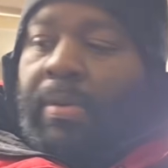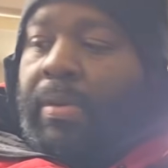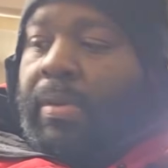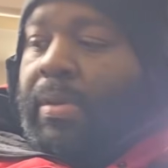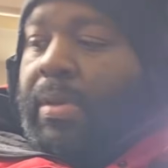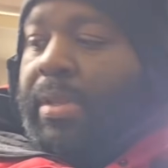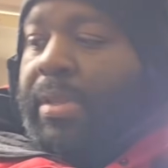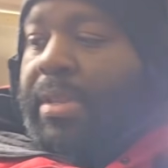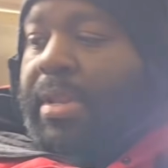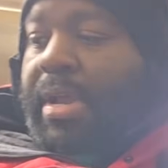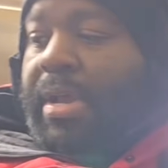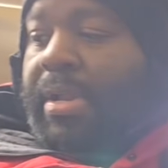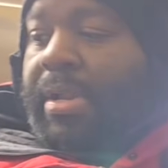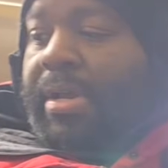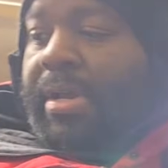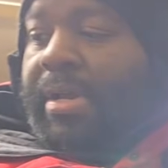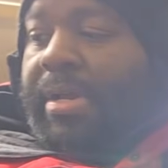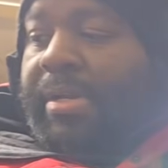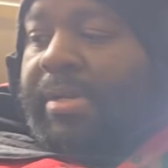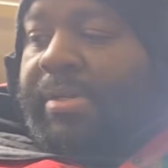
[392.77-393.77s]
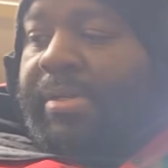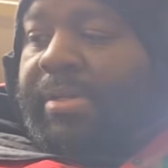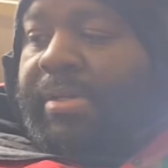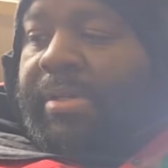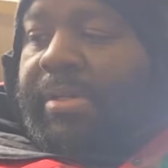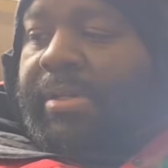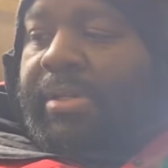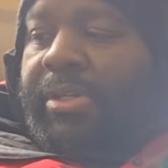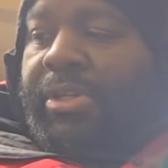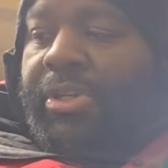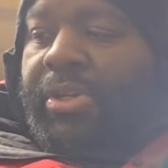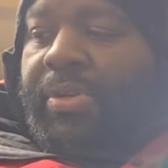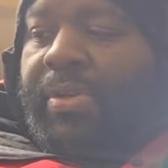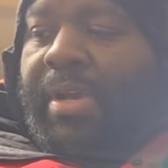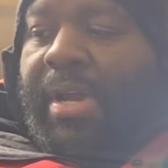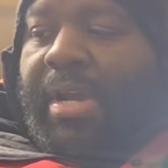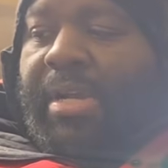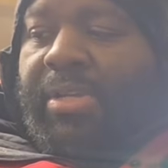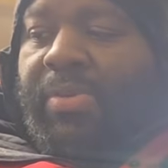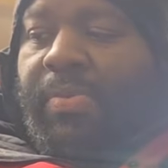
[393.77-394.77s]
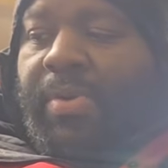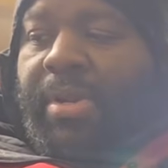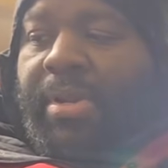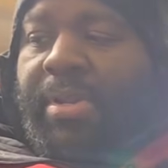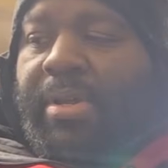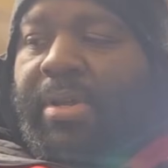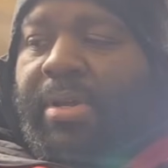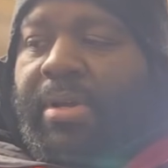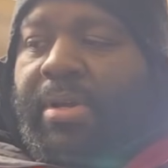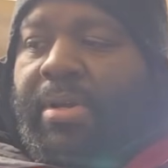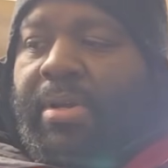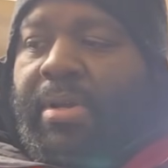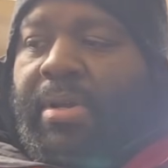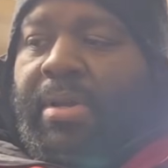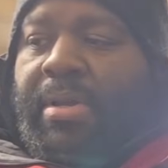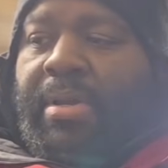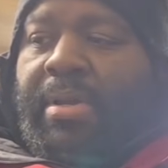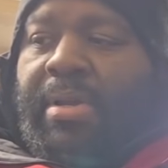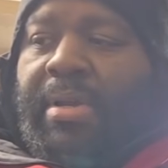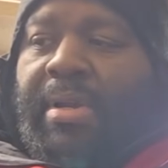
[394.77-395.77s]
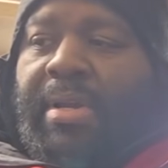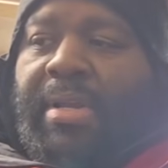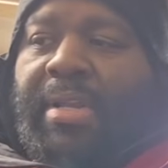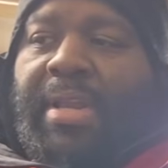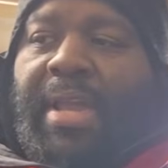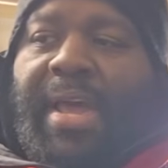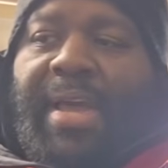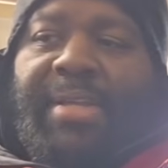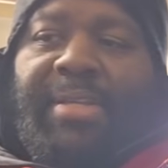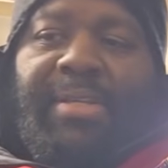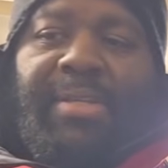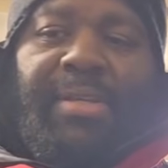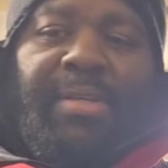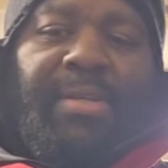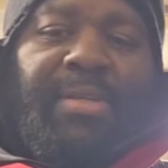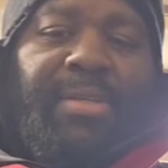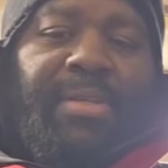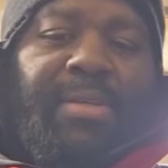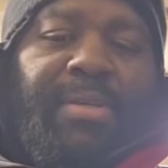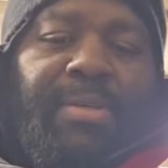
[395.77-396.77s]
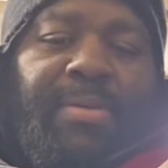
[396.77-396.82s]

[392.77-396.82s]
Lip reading: And then I'll show you guys one of the classics